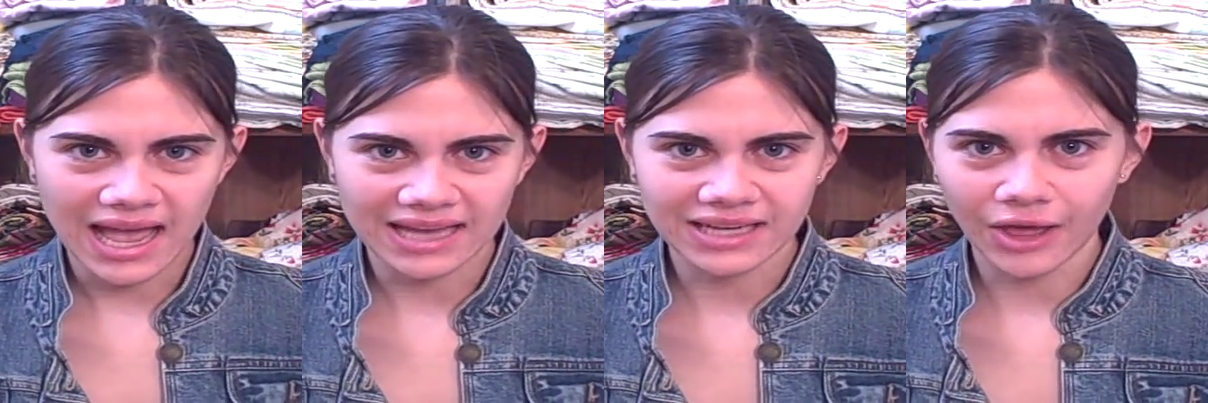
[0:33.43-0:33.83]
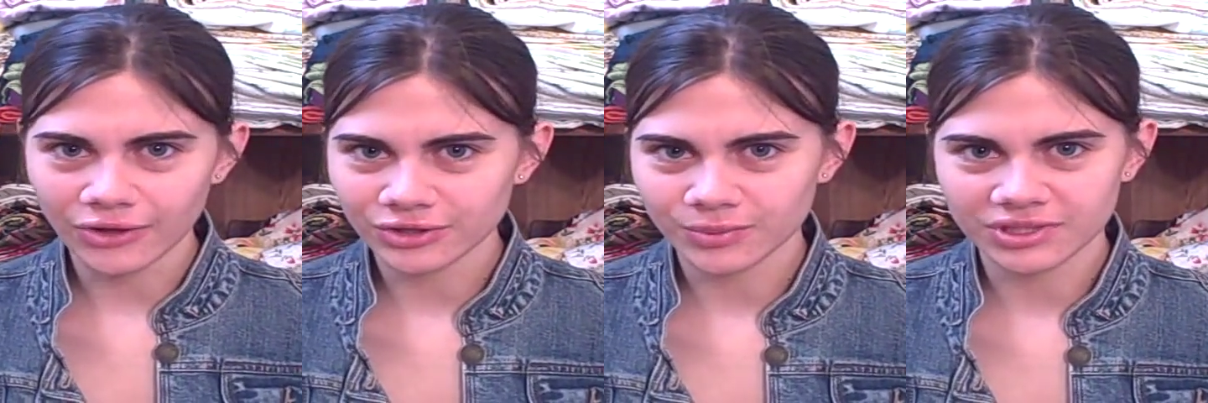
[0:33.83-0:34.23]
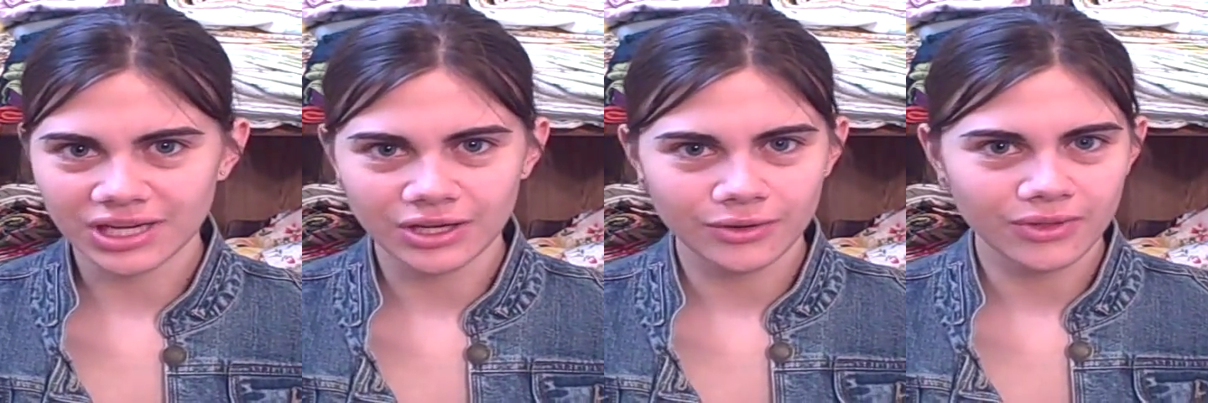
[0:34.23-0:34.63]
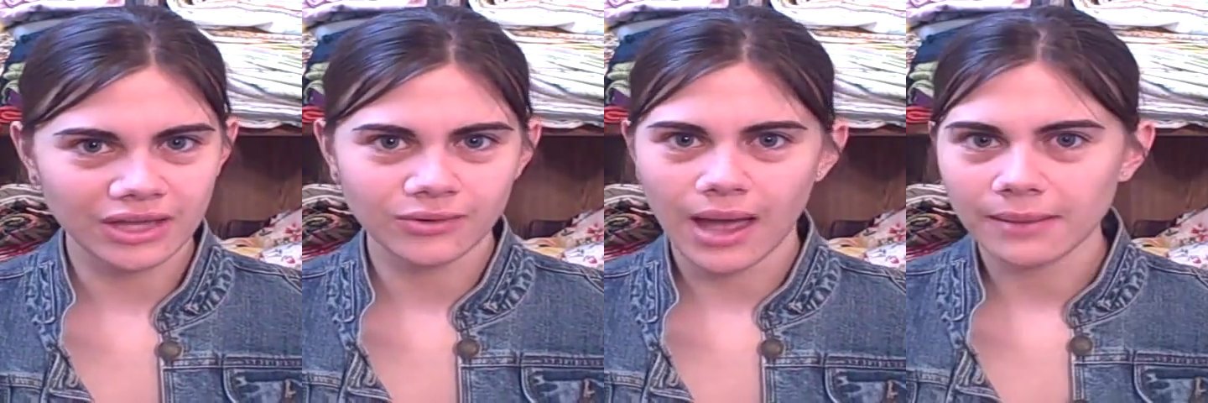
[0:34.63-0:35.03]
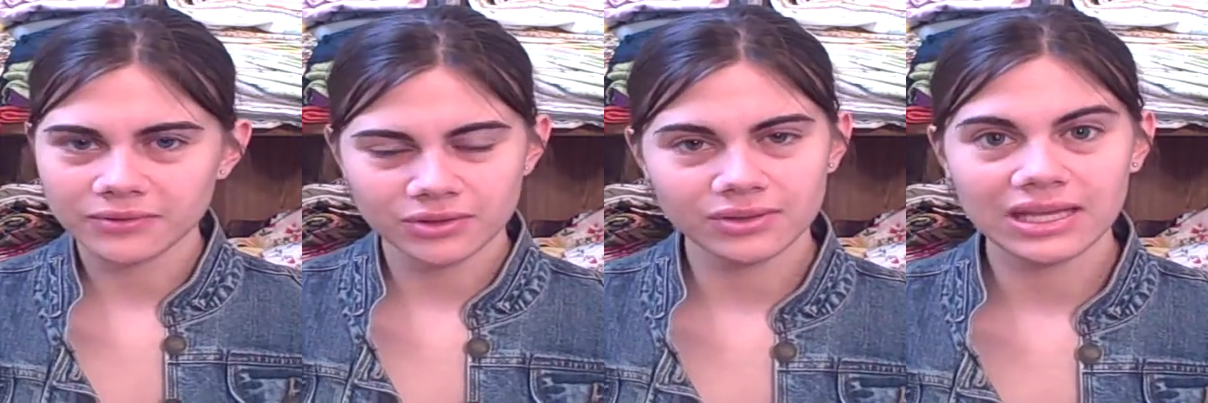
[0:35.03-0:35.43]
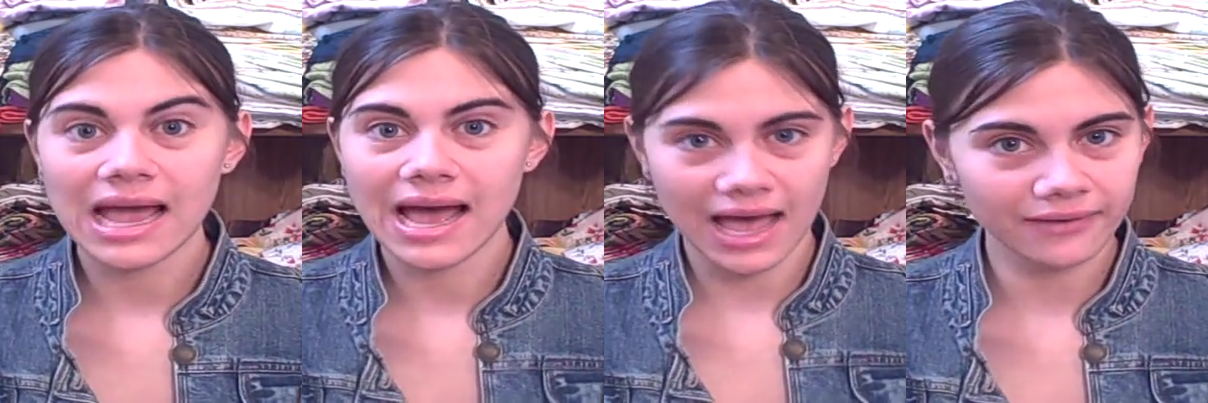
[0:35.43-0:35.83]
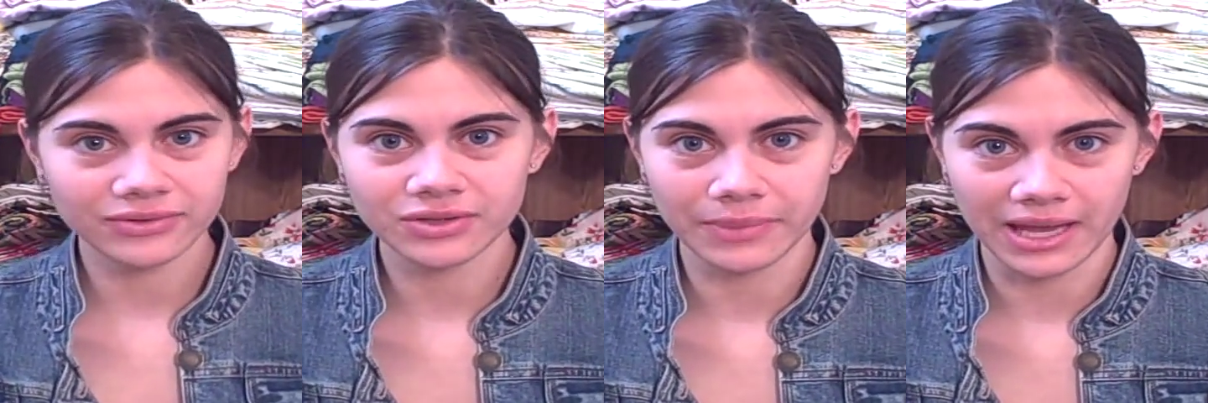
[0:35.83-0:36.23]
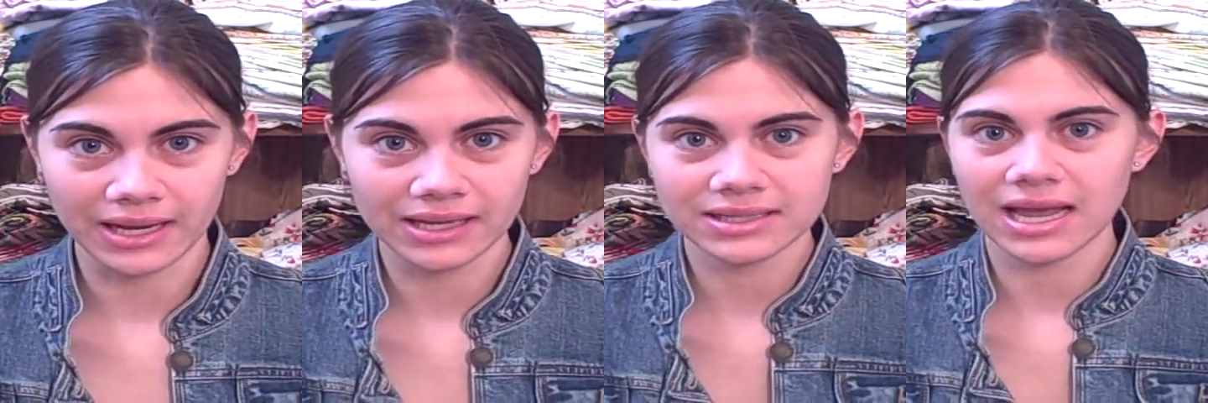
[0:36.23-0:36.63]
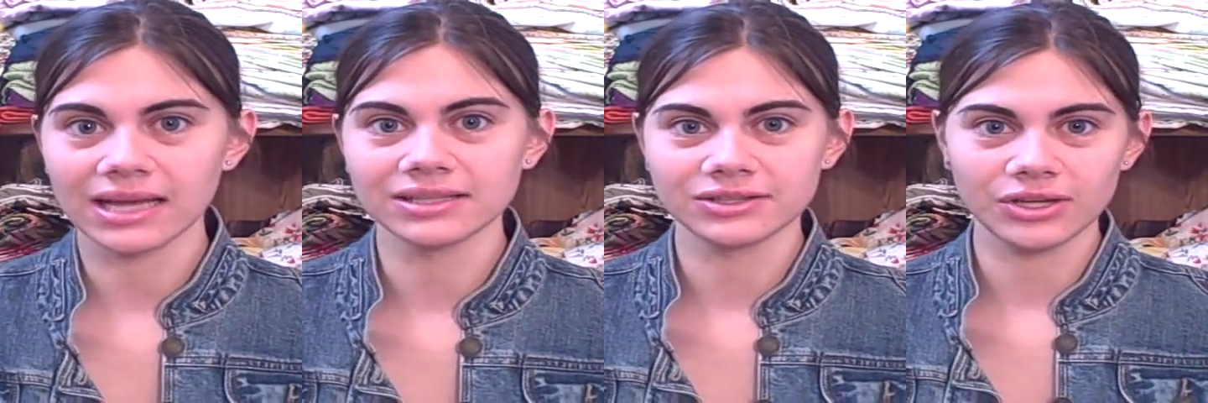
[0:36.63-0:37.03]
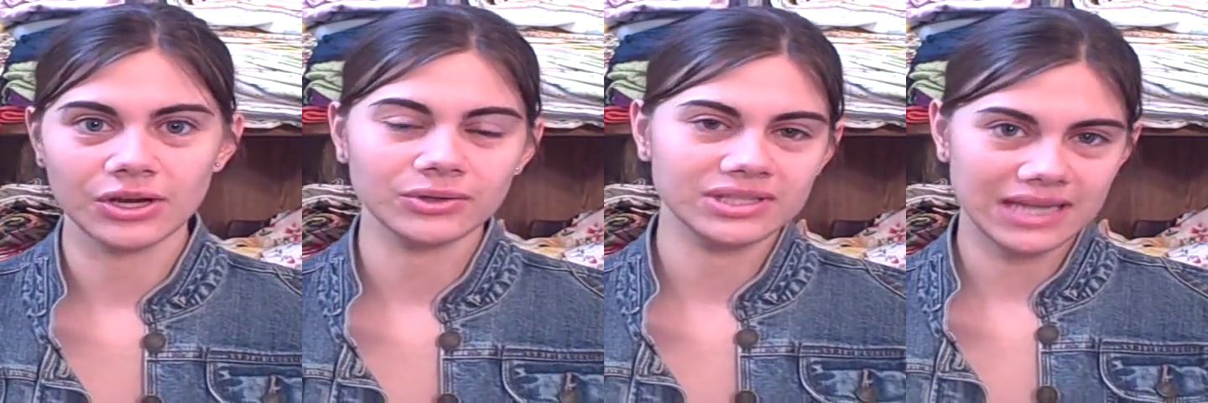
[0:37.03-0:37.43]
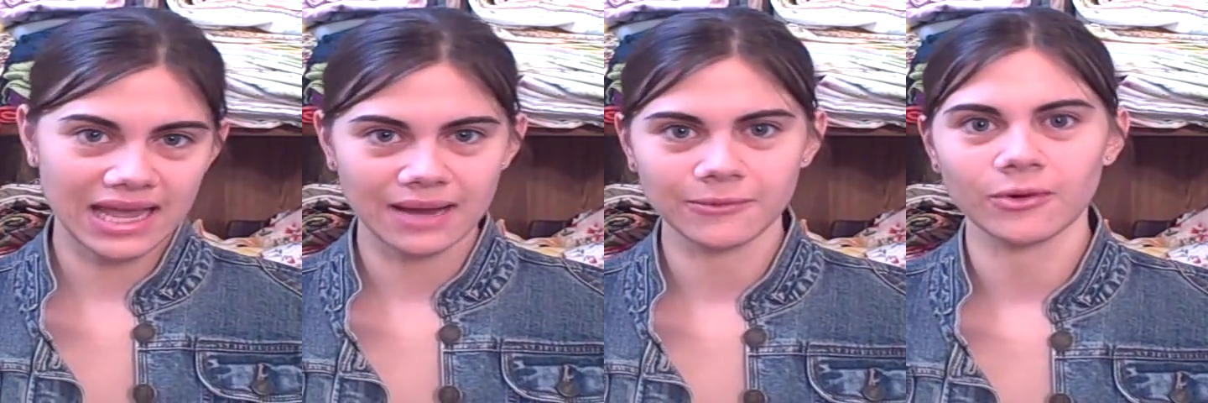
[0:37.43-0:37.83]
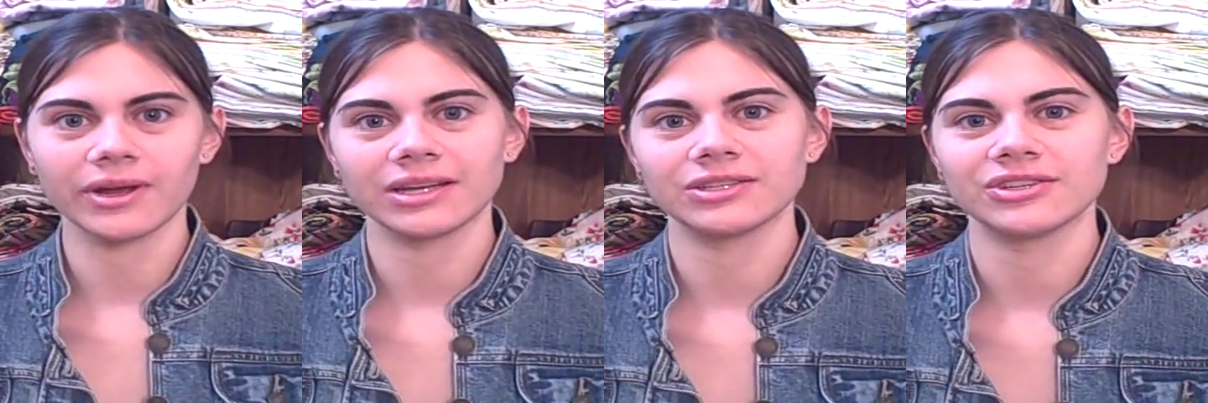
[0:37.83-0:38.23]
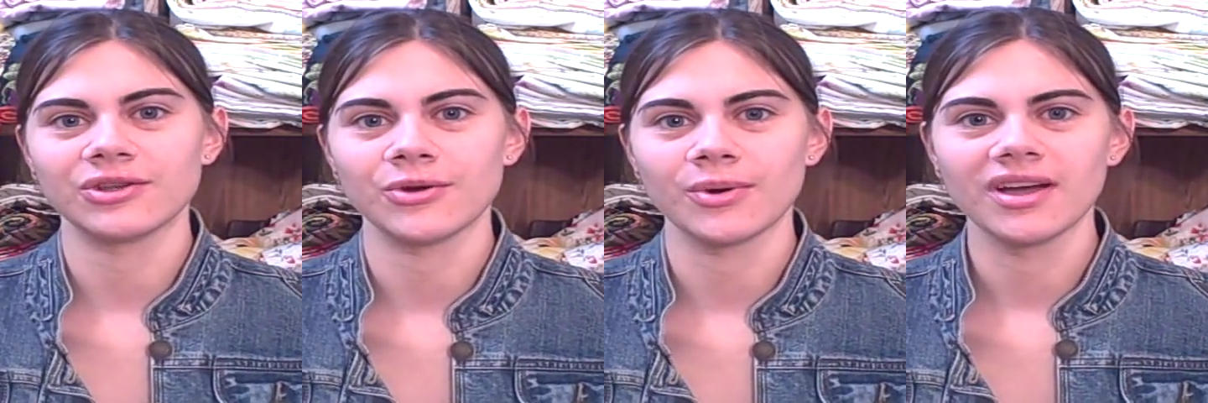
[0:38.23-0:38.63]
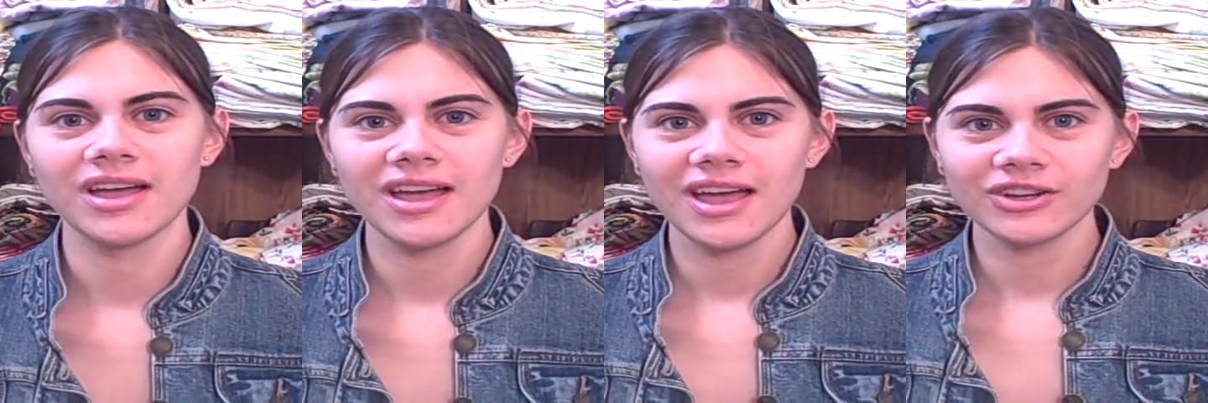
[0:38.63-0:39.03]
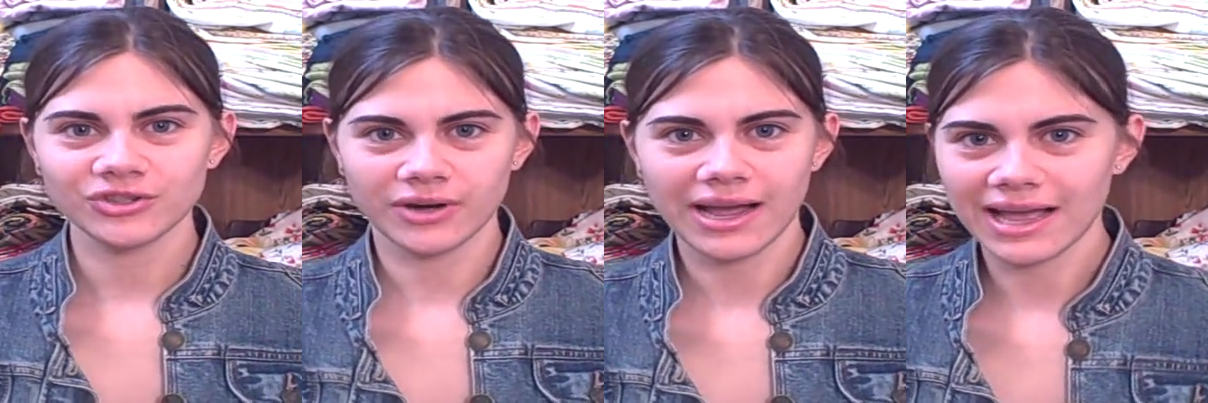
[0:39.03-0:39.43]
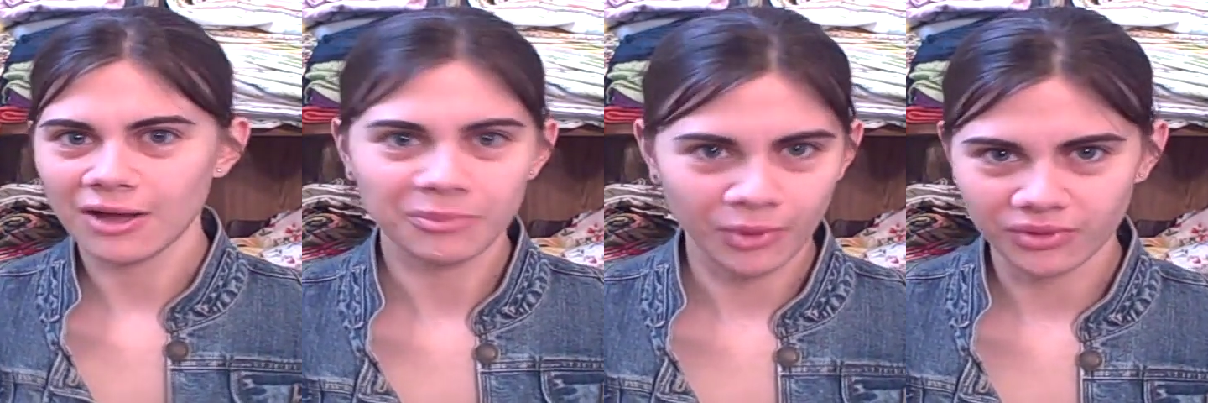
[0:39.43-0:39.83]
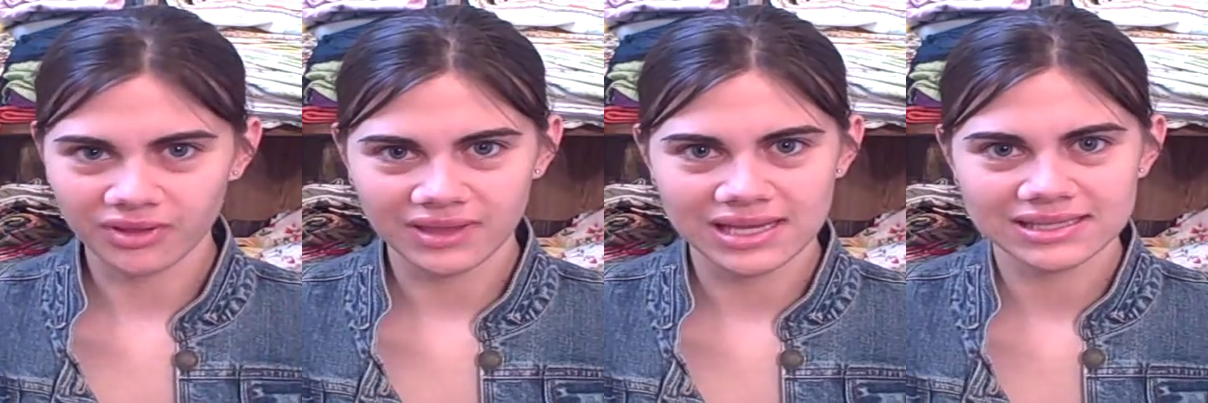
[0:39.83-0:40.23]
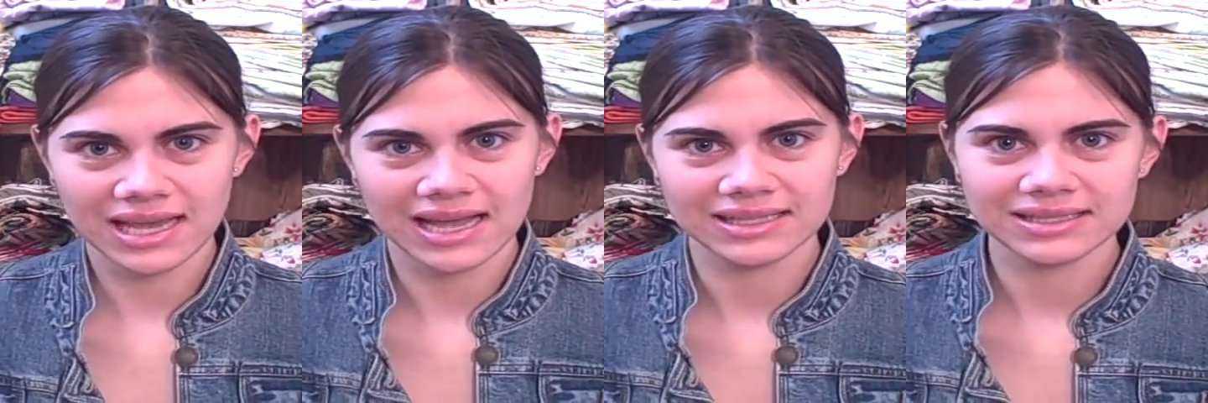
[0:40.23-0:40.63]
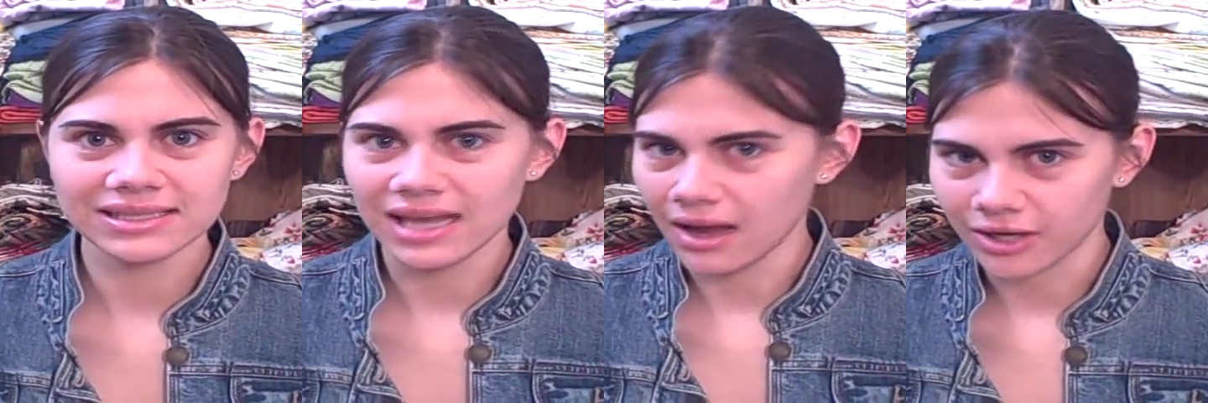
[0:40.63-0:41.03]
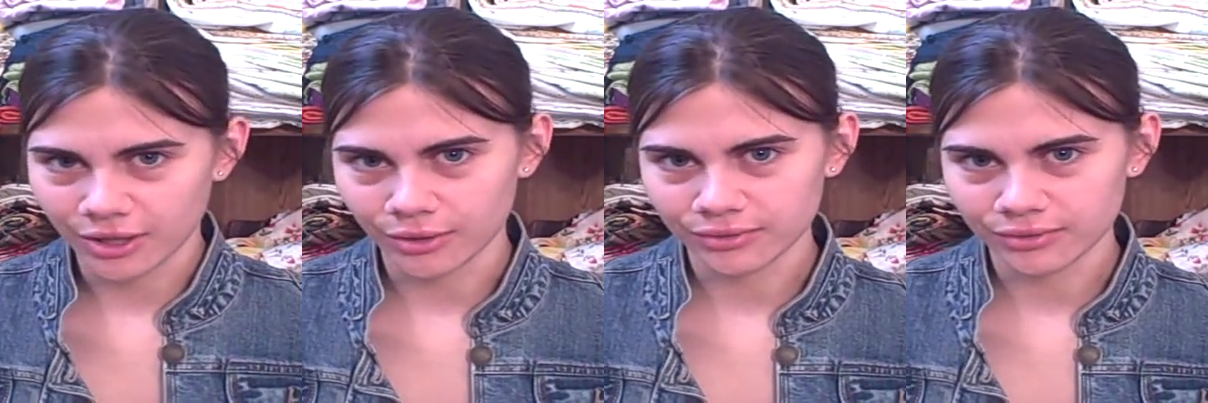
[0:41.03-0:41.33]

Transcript: and others will tell you that you absolutely have to pin it and so today I'm going to try out both of these and see how it